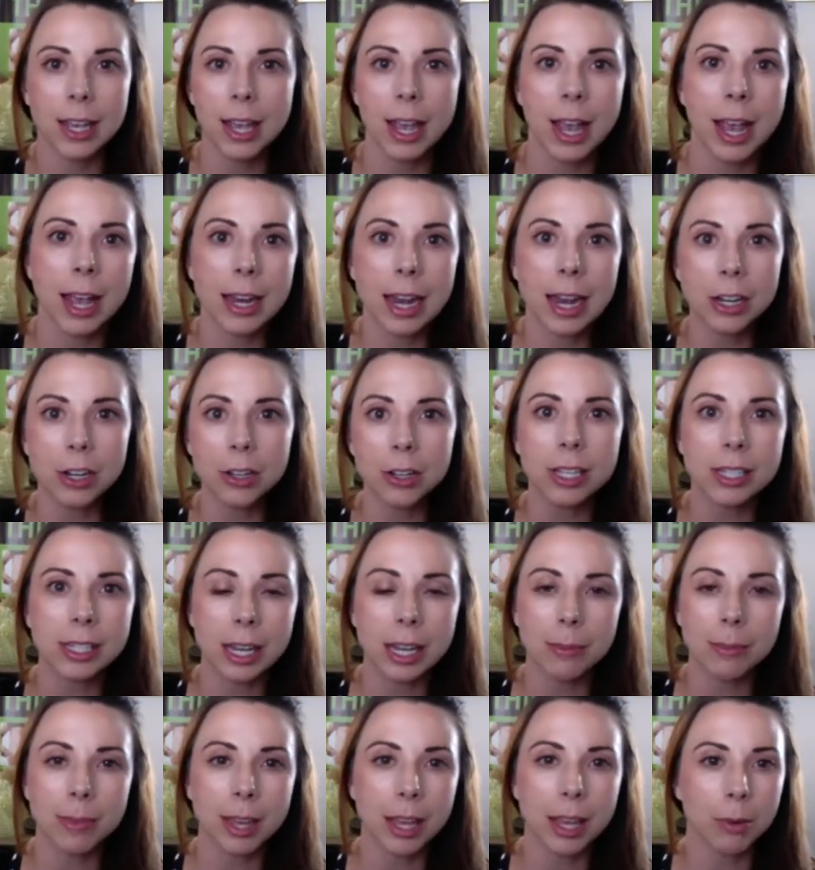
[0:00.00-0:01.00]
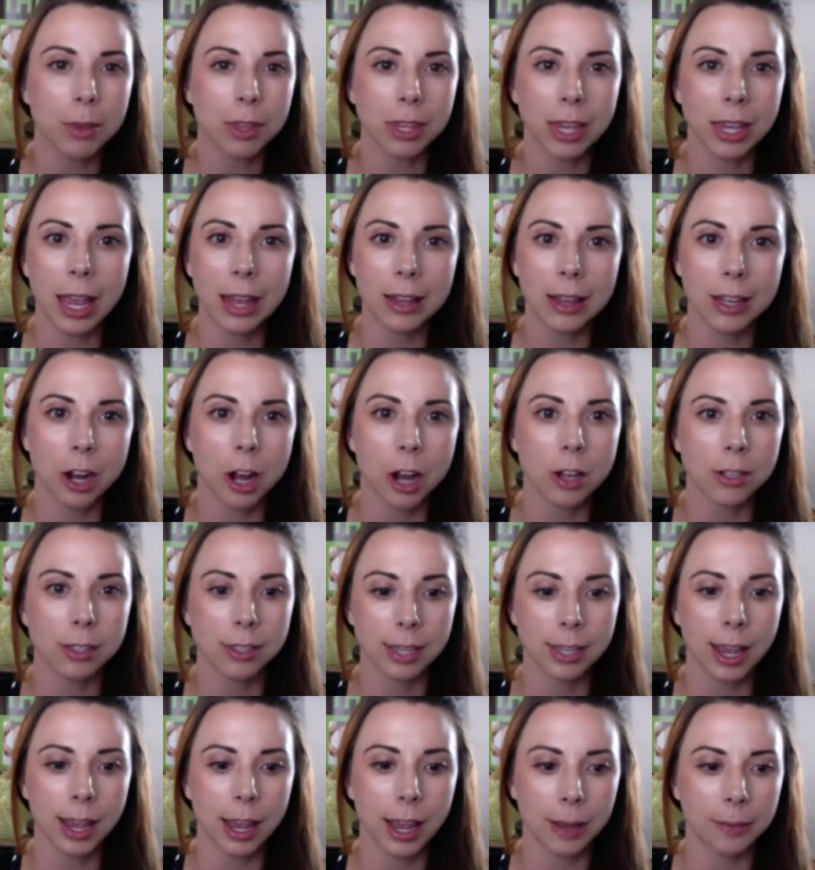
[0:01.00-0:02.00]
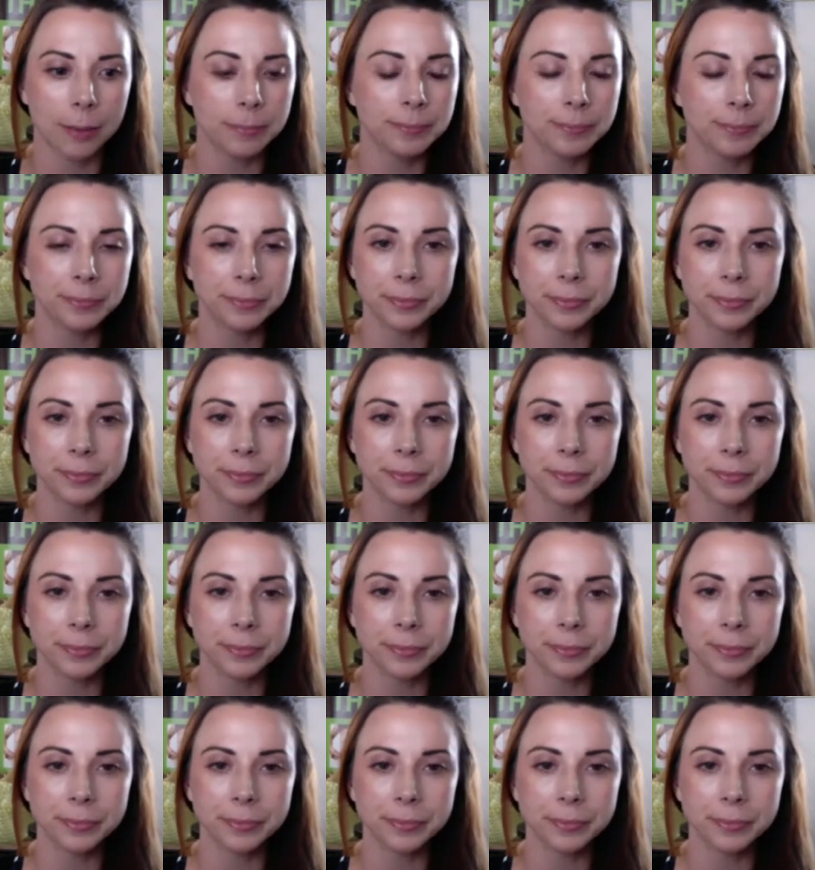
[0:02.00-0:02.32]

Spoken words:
And I do the same thing with Caitlin. I'll say,